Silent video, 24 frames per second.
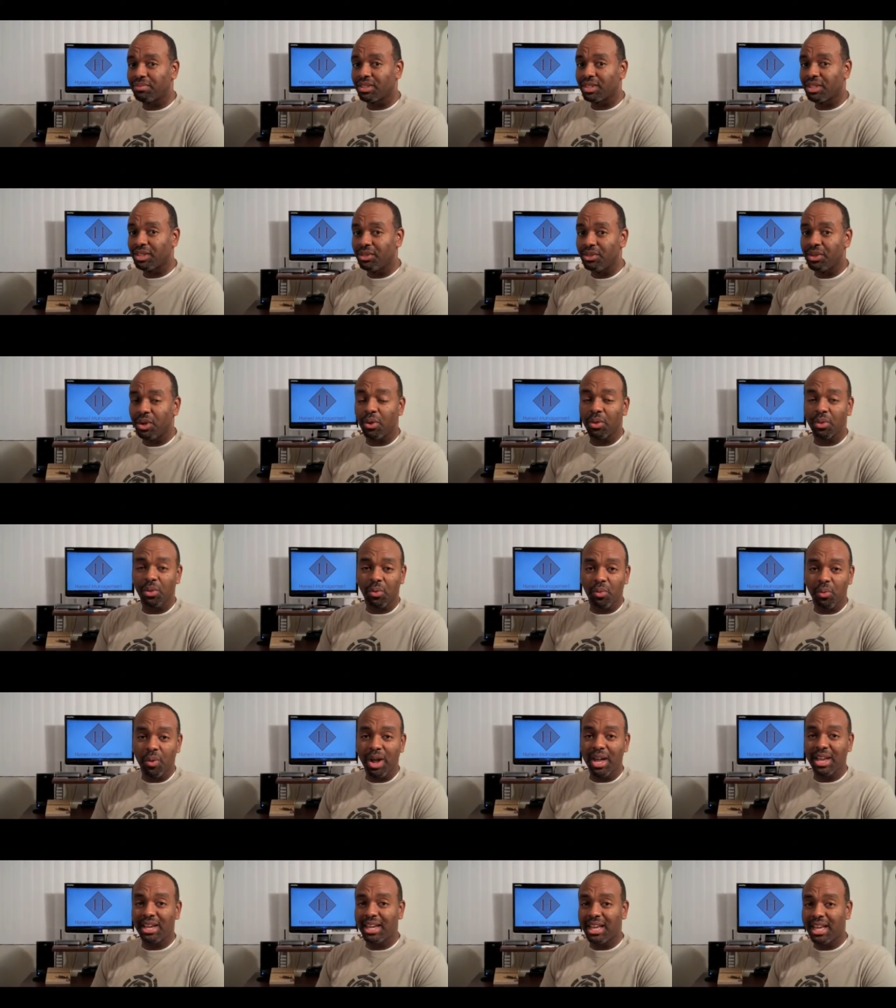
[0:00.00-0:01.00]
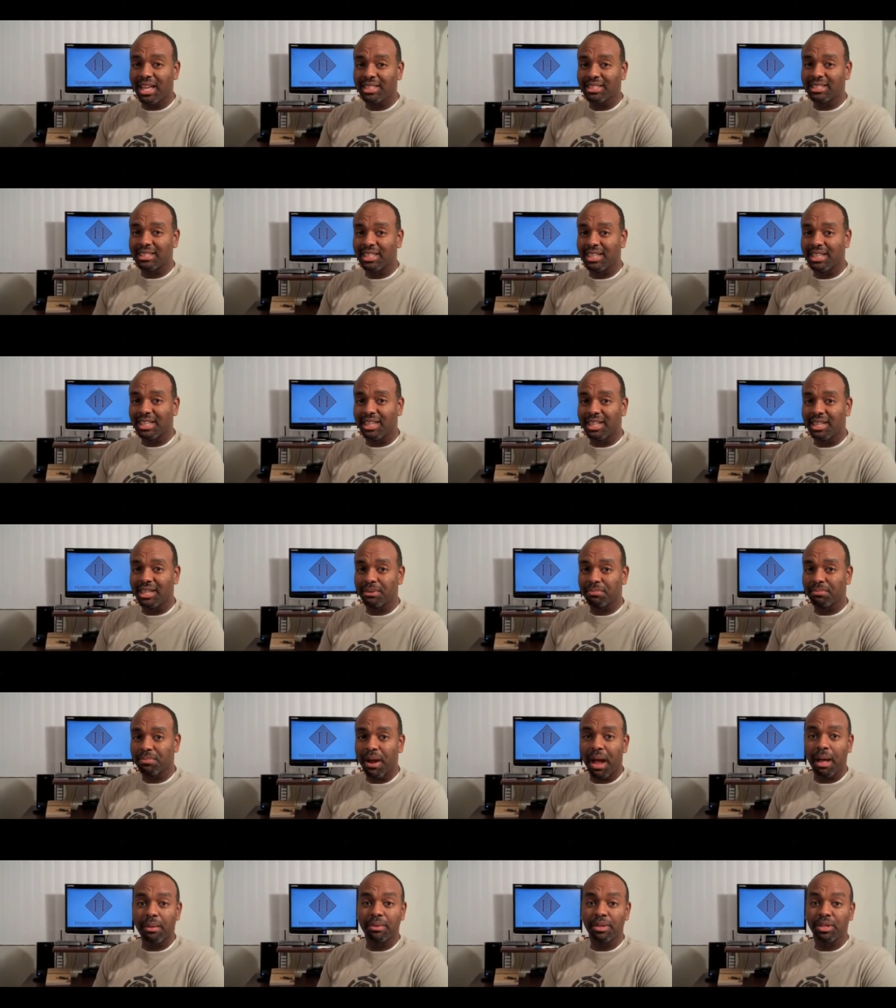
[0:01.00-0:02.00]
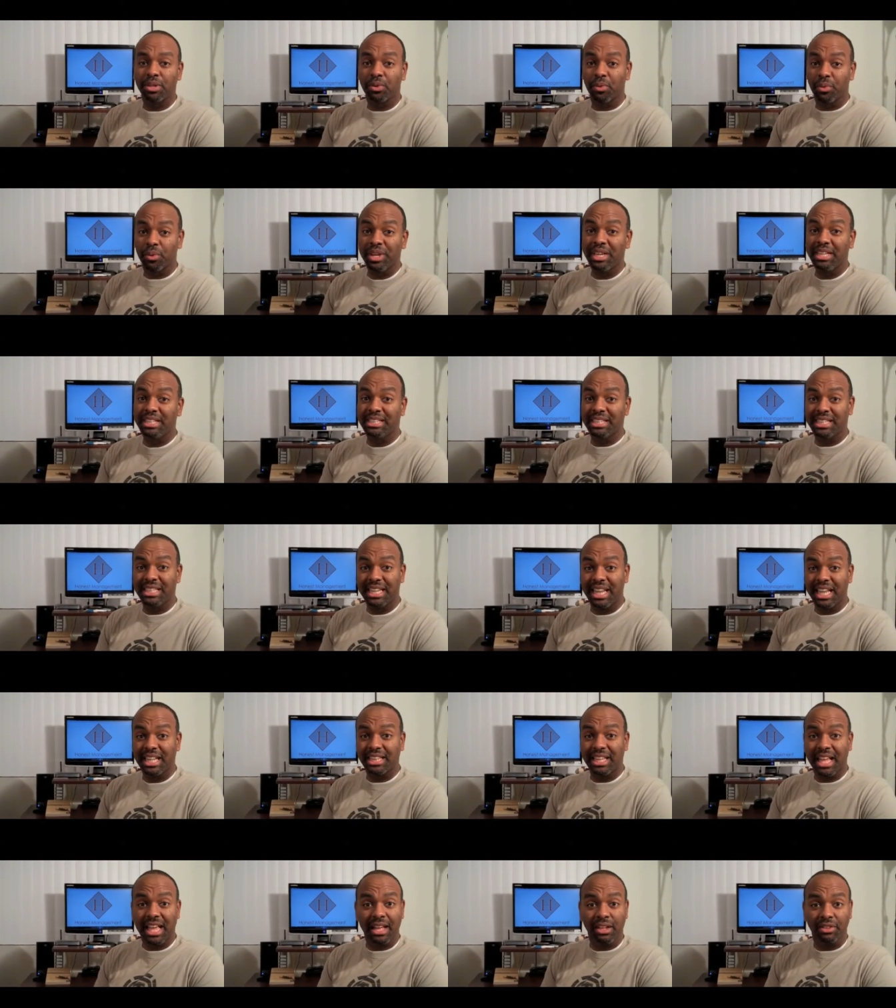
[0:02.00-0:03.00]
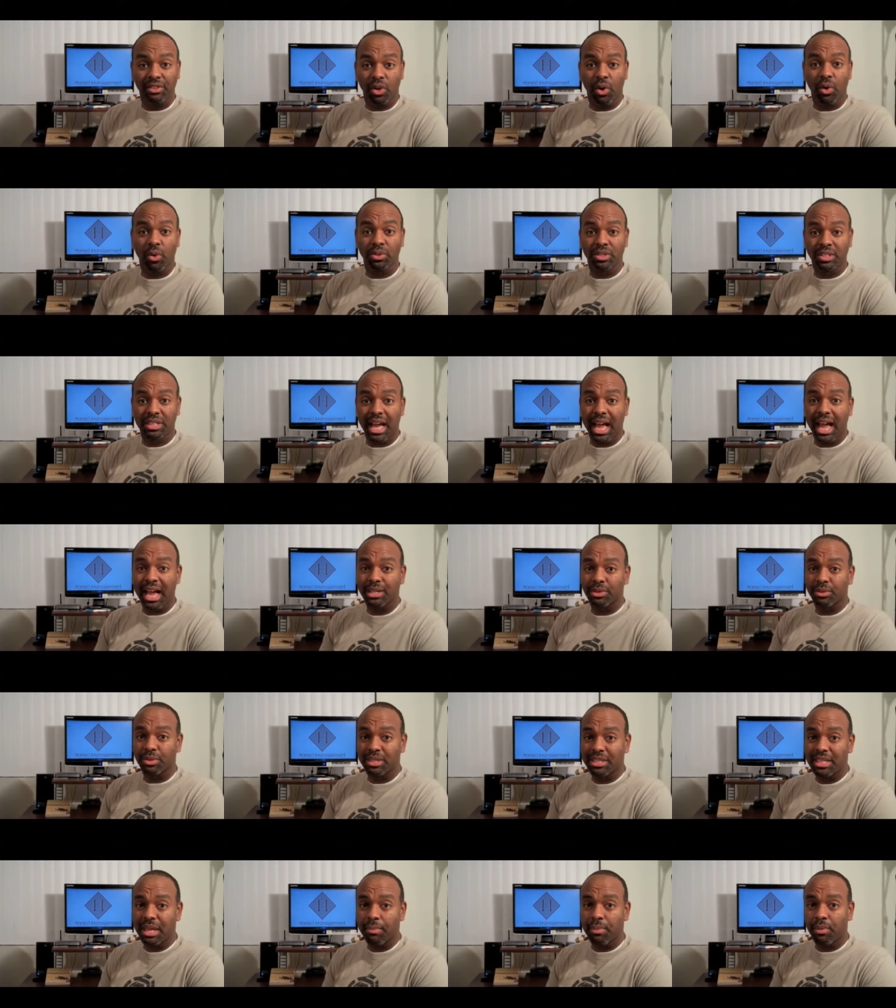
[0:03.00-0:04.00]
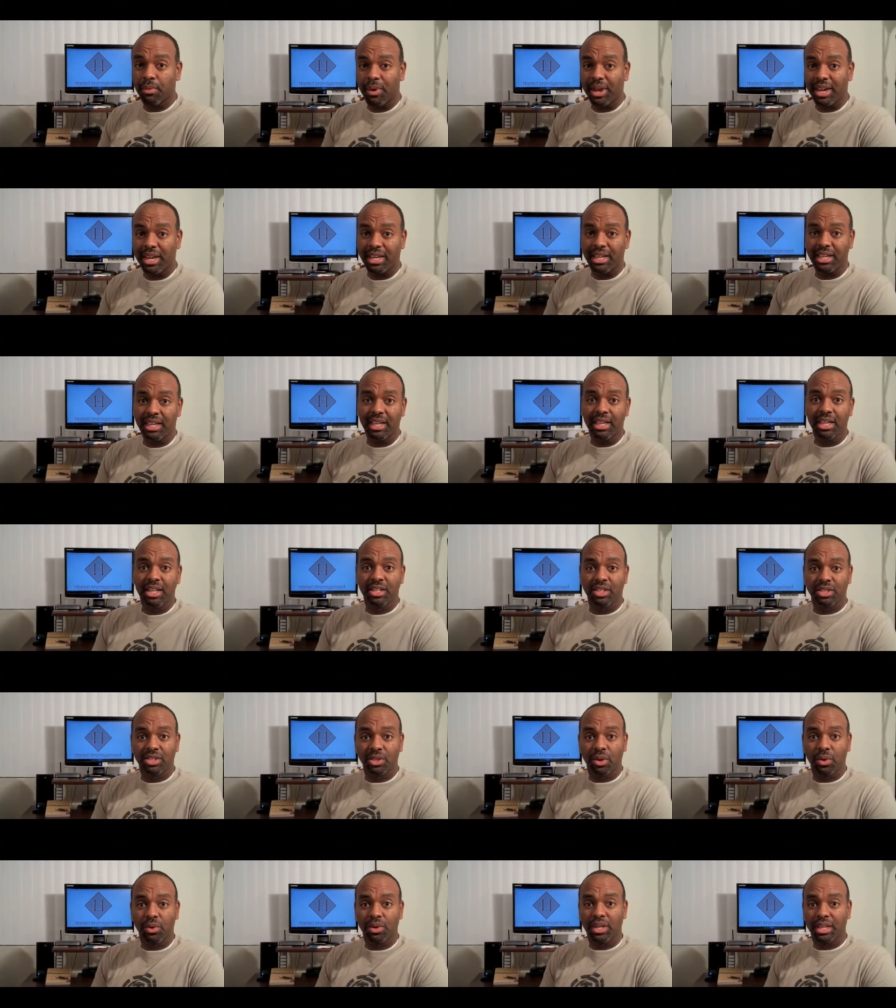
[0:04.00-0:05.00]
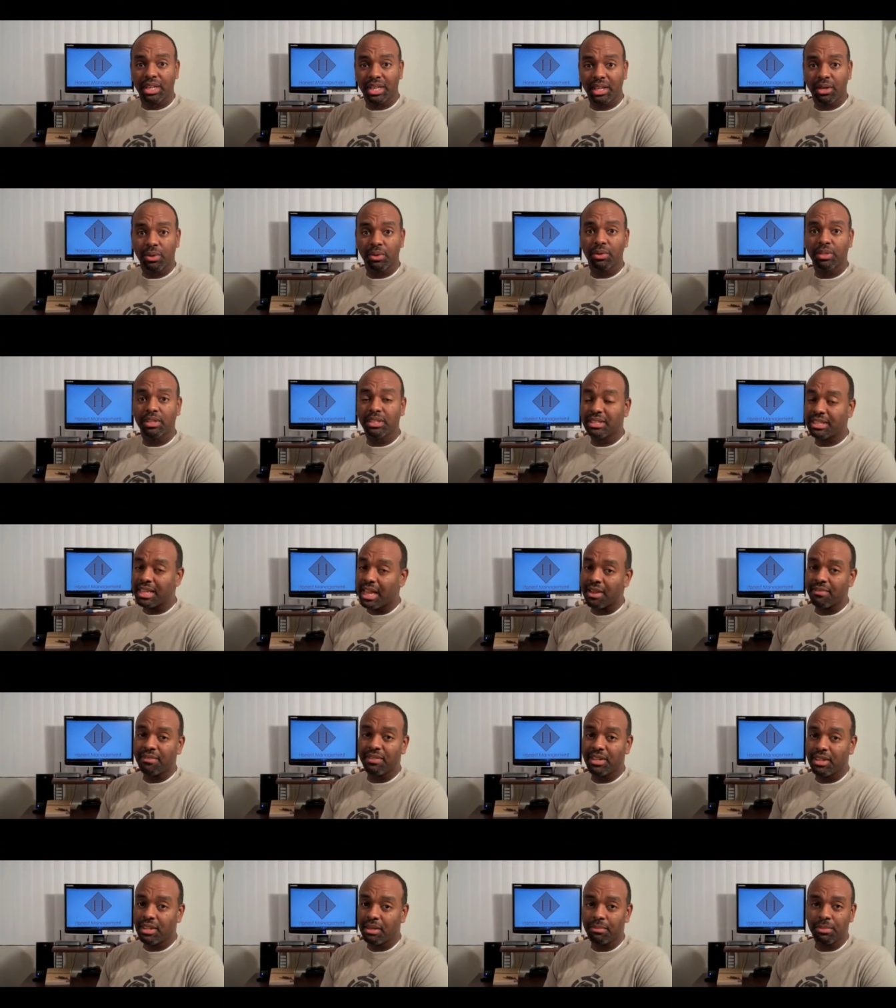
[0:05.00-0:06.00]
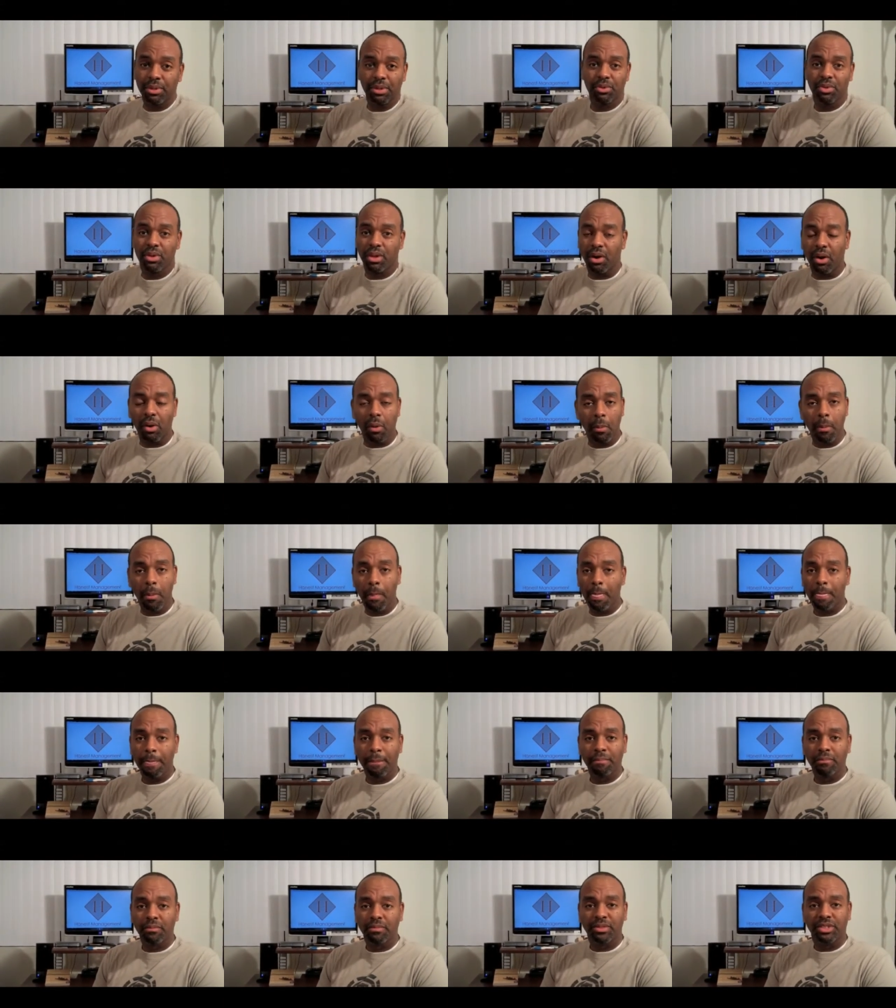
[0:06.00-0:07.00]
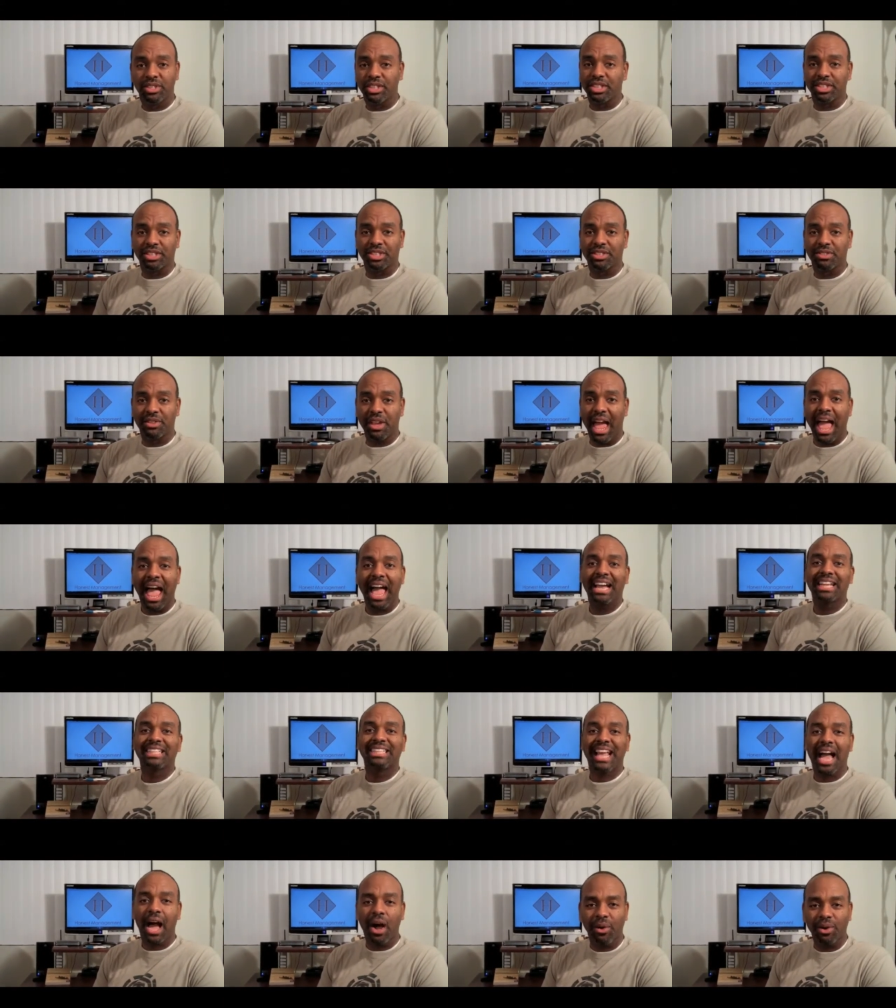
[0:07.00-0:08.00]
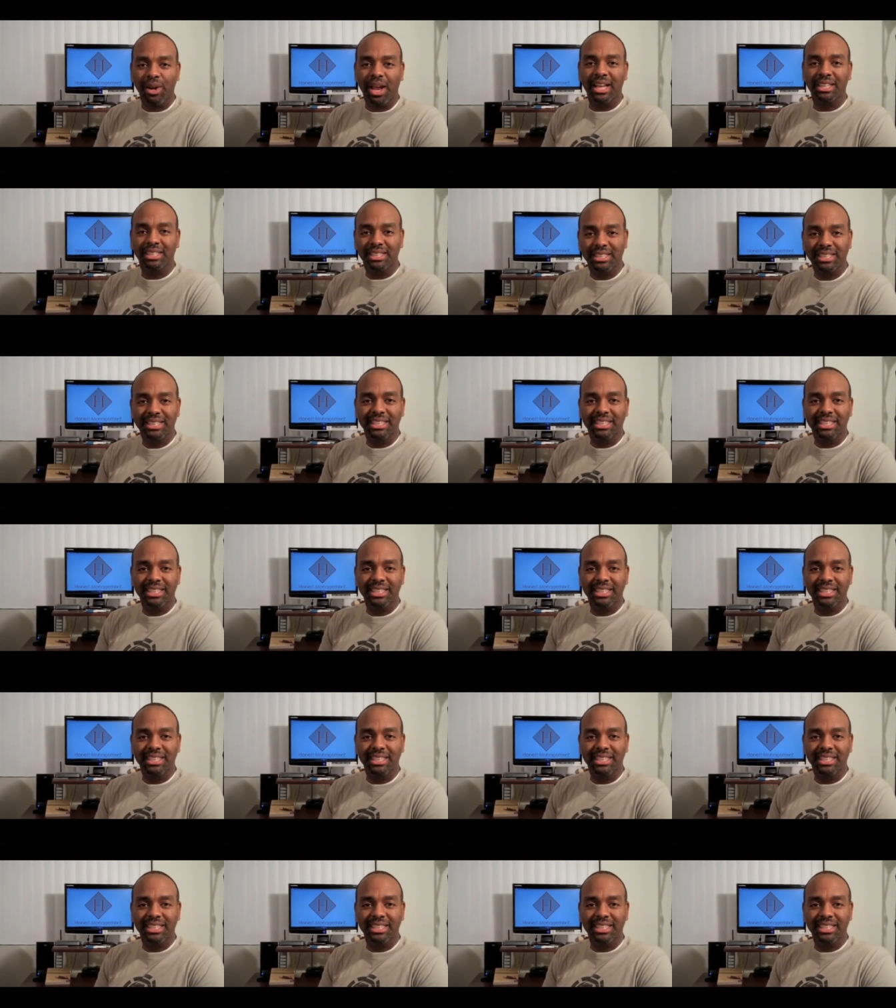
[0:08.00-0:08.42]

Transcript: you know, the one that's probably the reason that those ties were separated. So the guilt is having them, you know, just act out, I should